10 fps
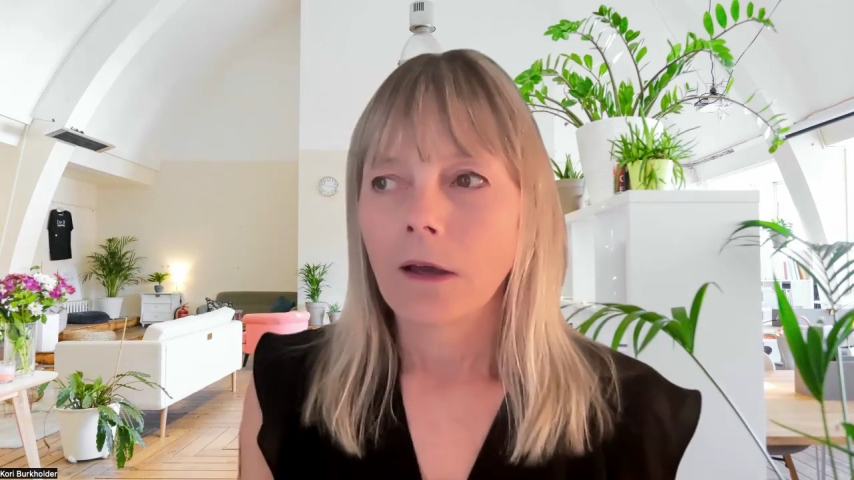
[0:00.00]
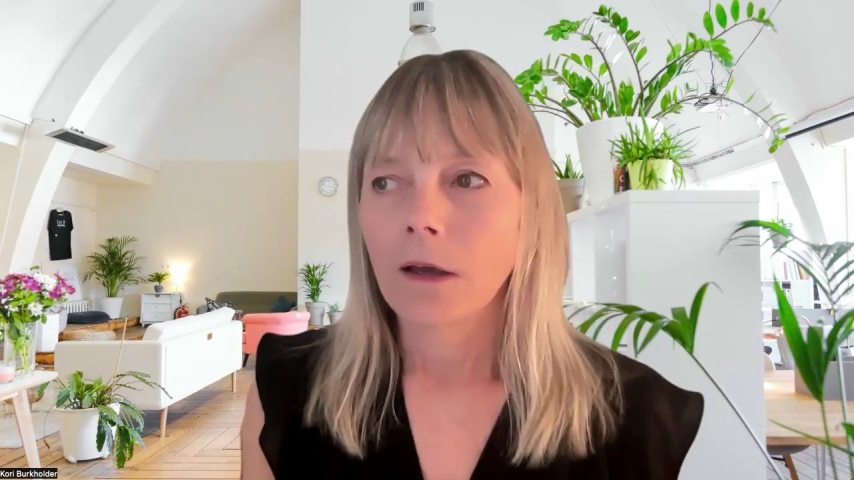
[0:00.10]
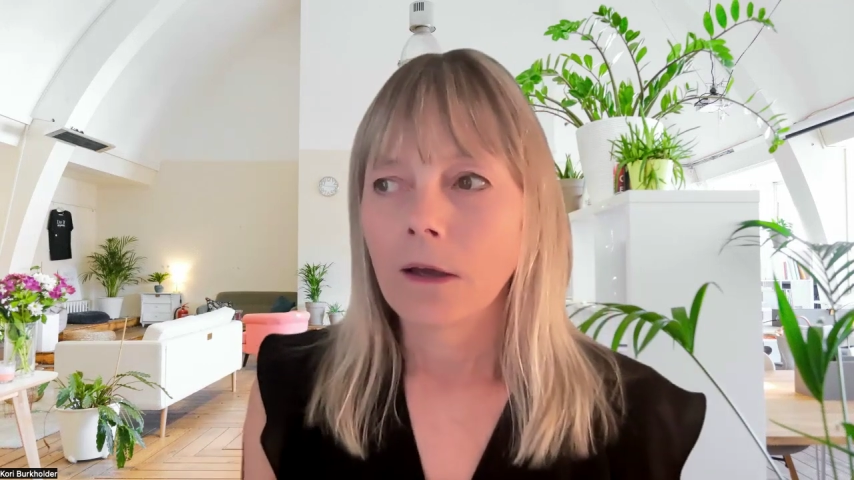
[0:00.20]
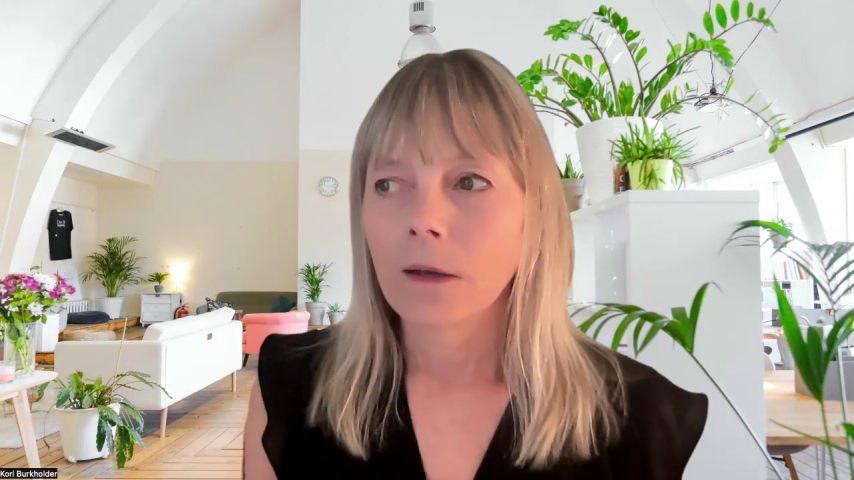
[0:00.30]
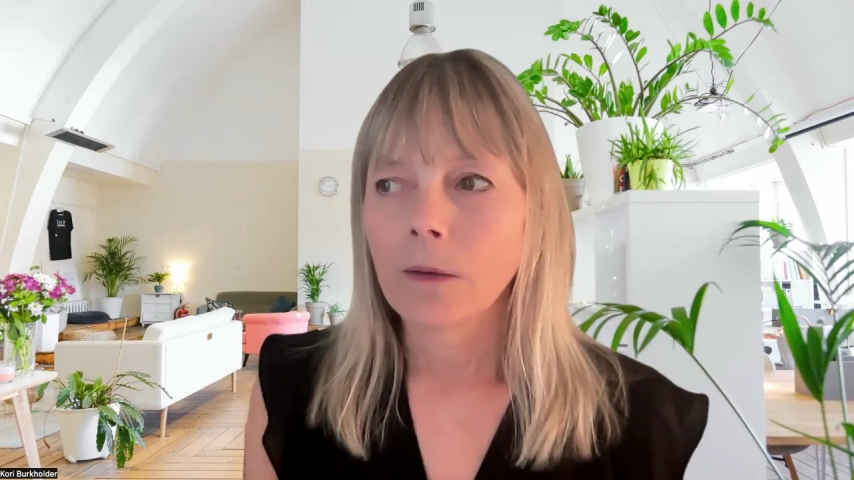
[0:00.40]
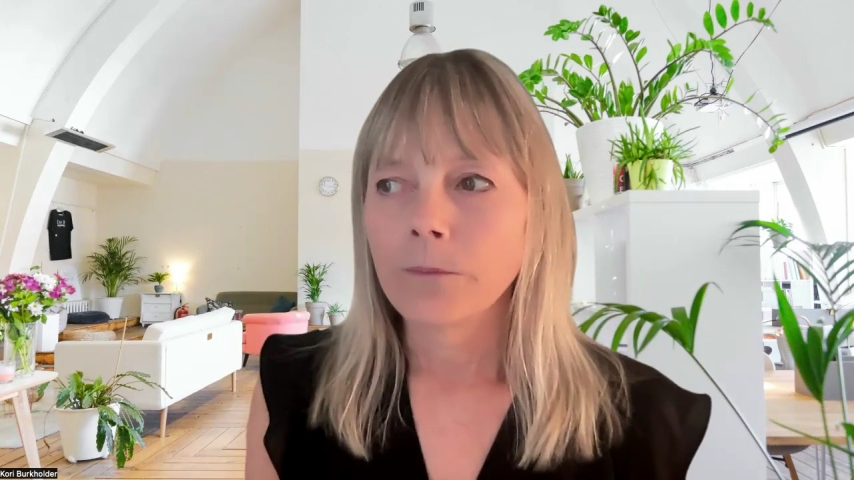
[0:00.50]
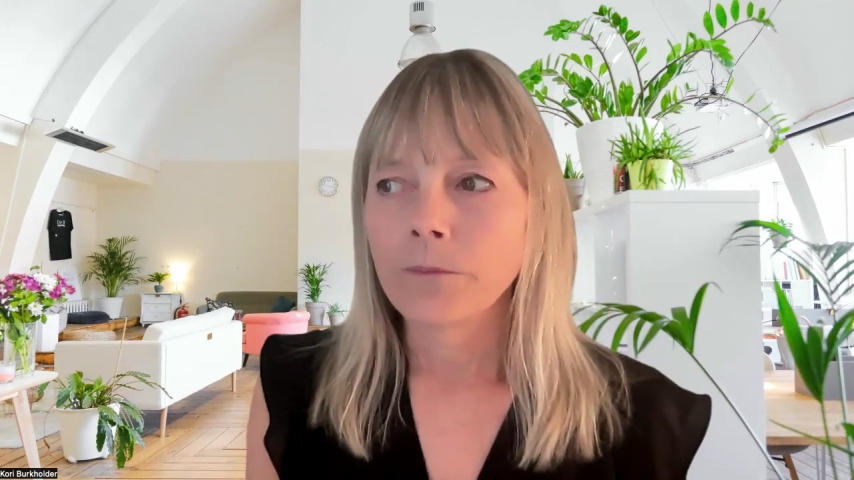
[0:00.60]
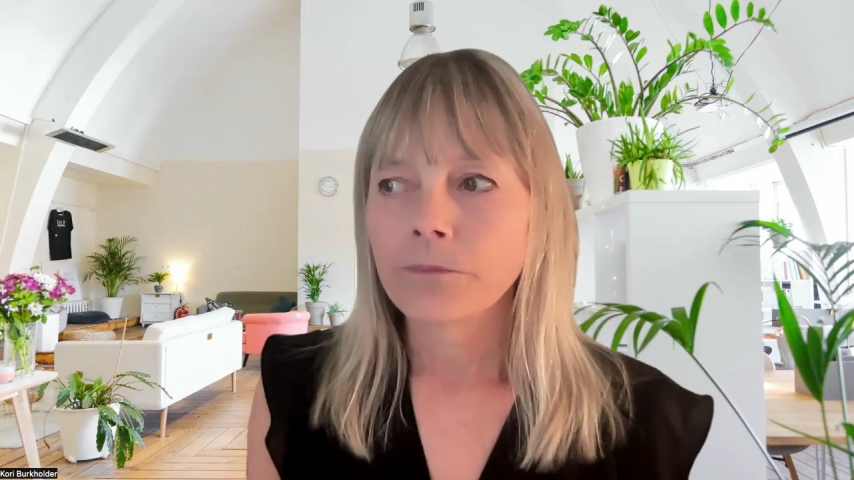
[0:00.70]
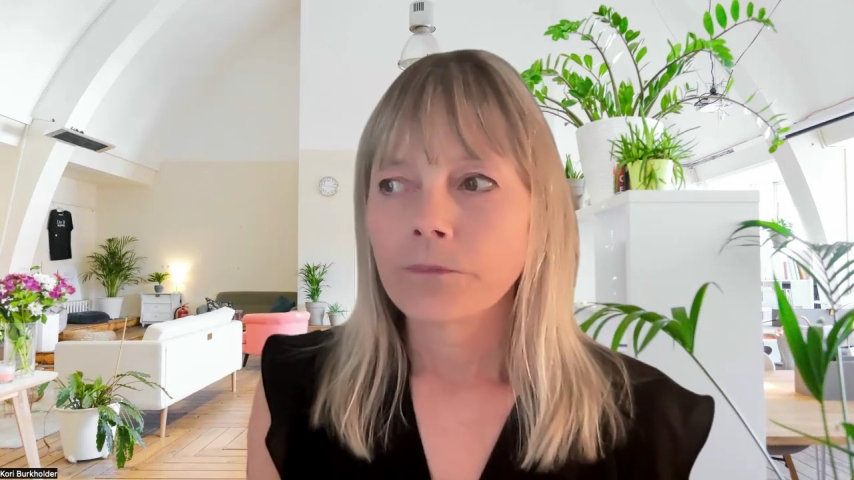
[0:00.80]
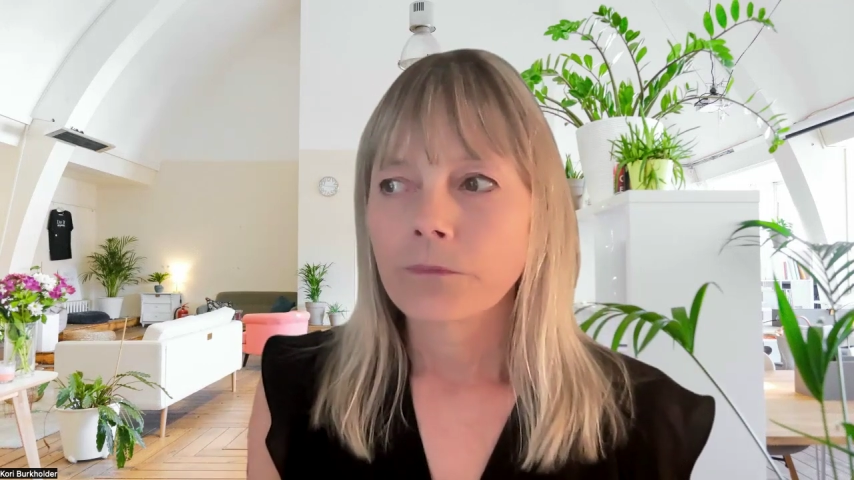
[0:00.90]

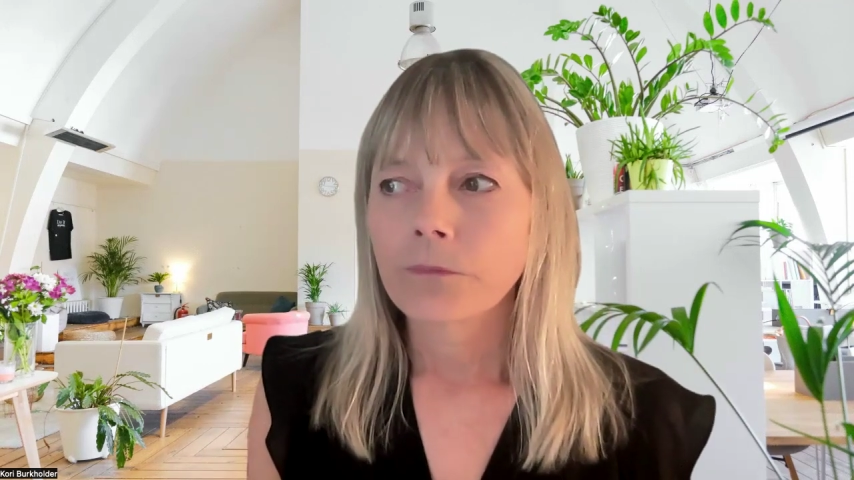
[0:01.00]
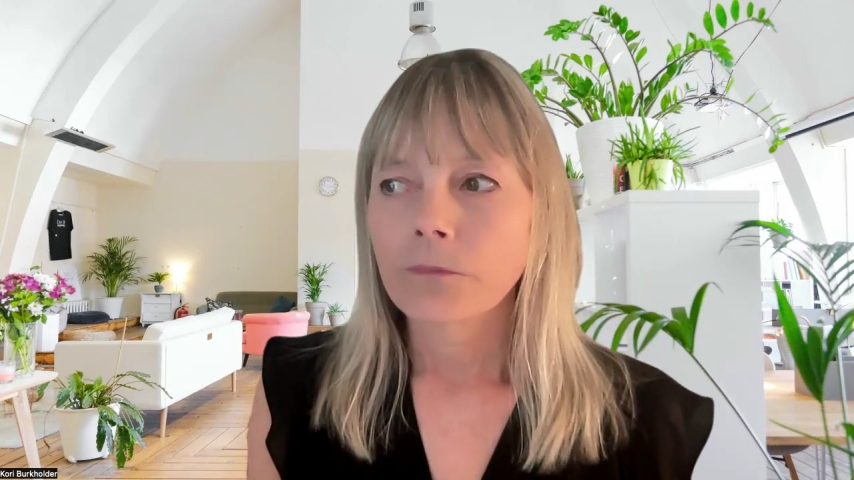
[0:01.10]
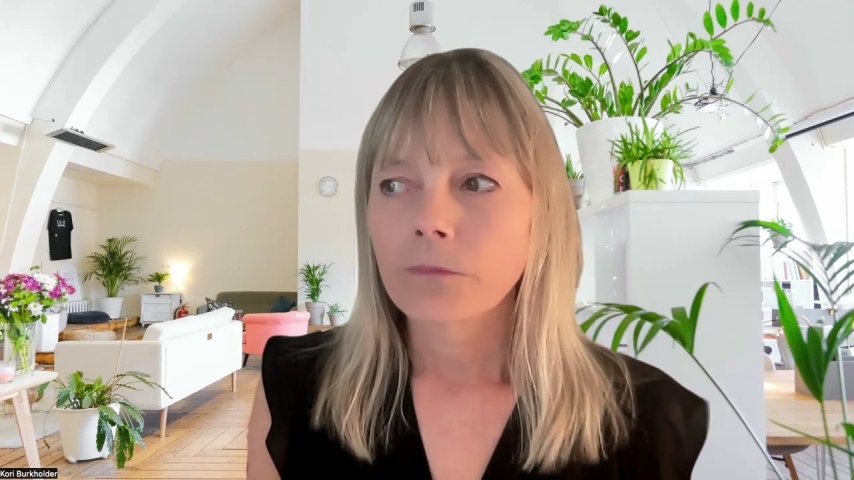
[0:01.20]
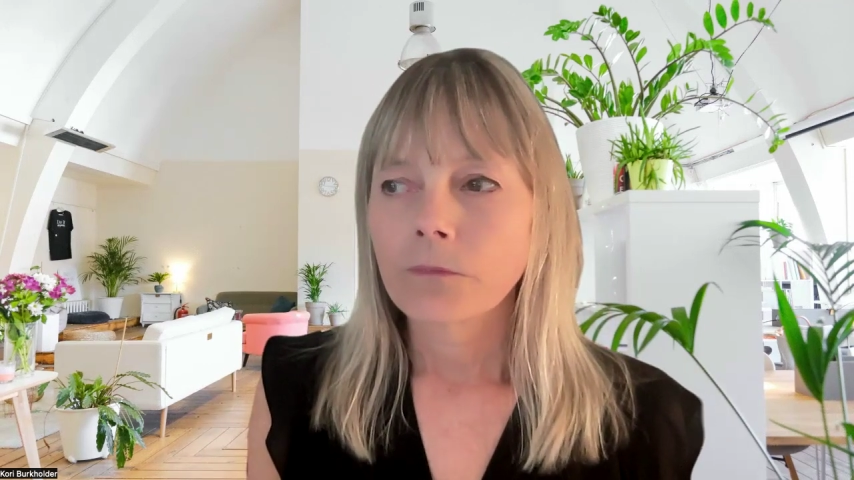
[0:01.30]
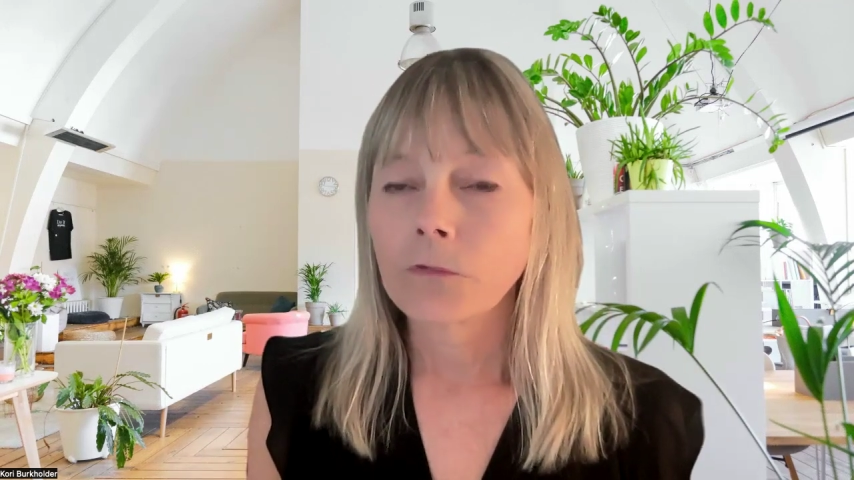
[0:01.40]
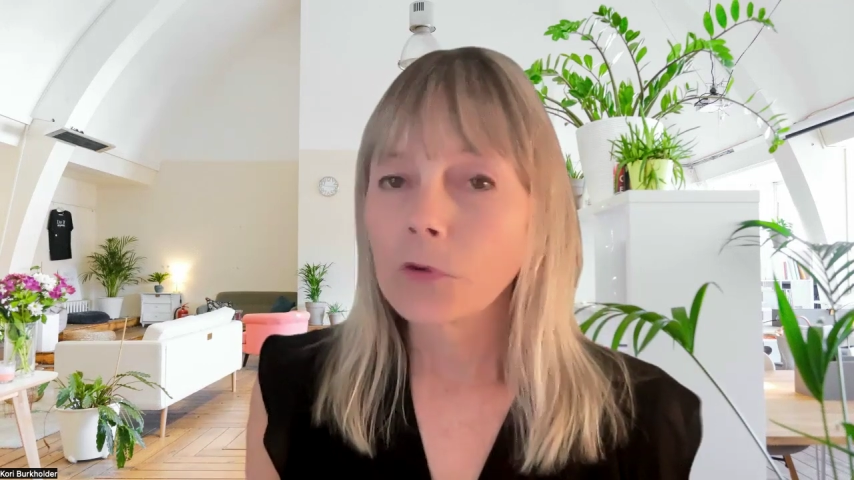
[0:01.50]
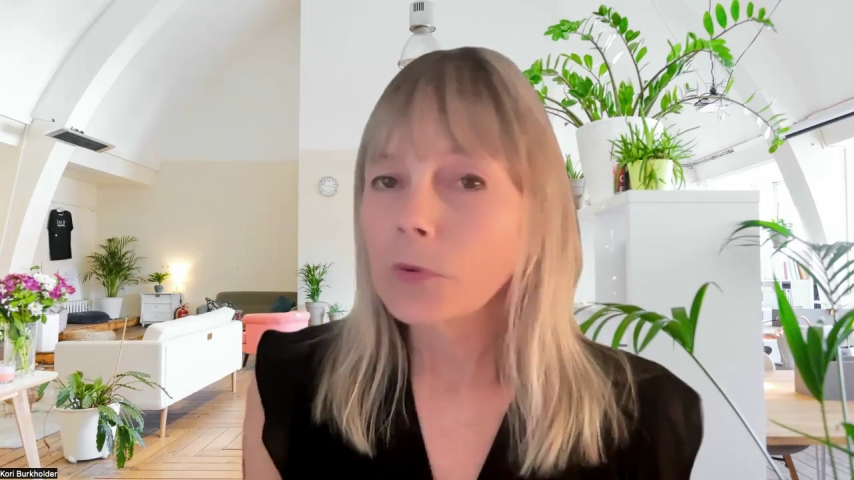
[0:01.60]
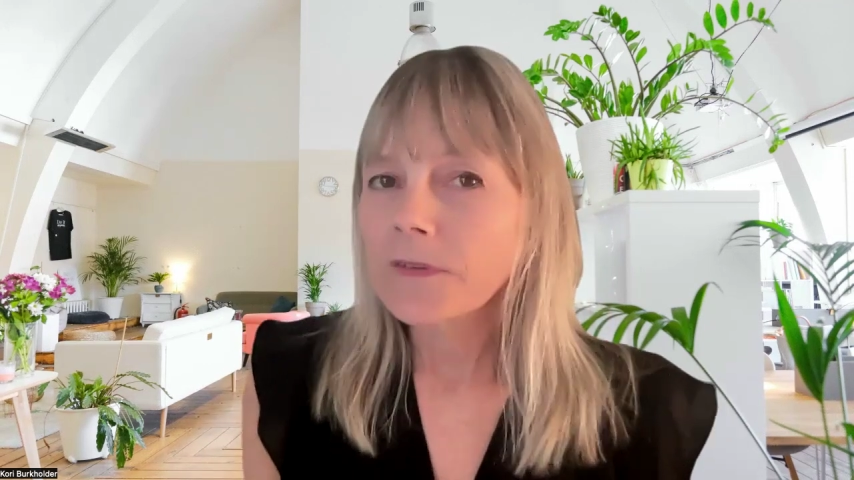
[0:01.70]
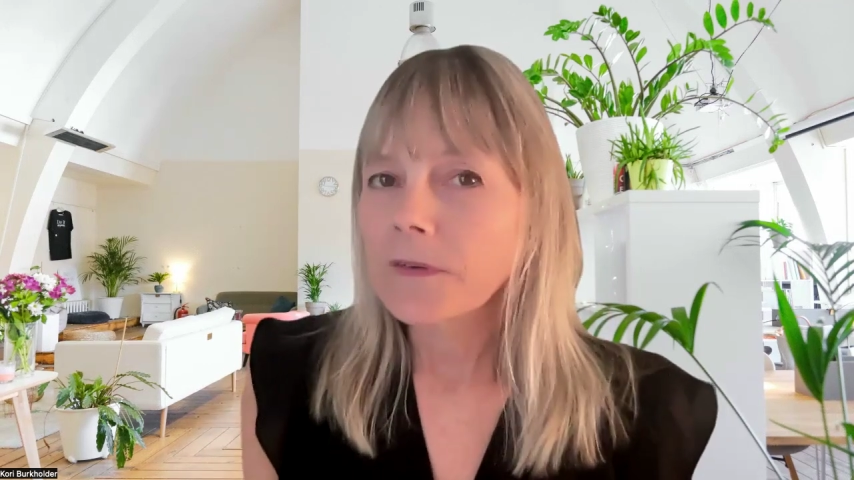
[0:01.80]
um, do a